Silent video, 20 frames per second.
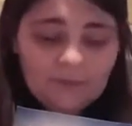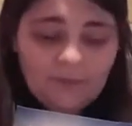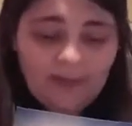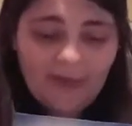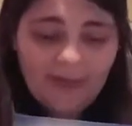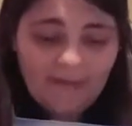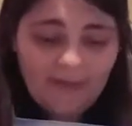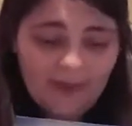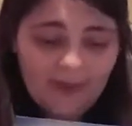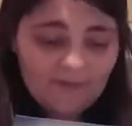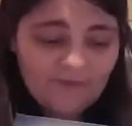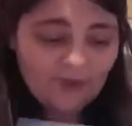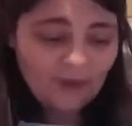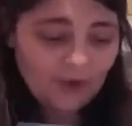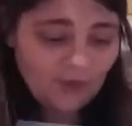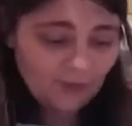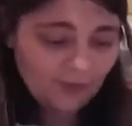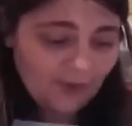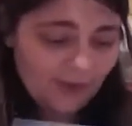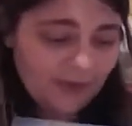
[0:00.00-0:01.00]
and they have the
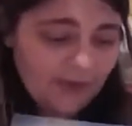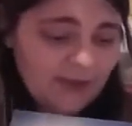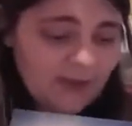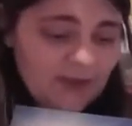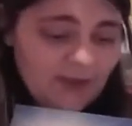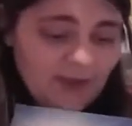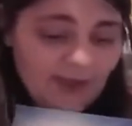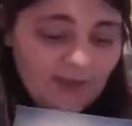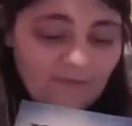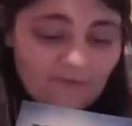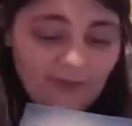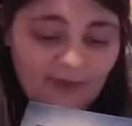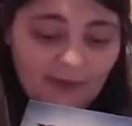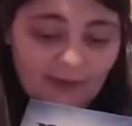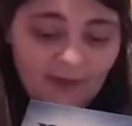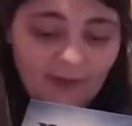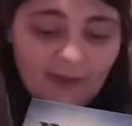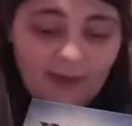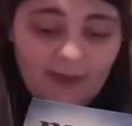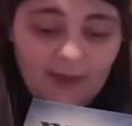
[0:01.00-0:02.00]
coconut, they have
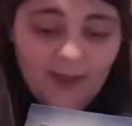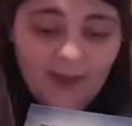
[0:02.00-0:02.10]
vanilla,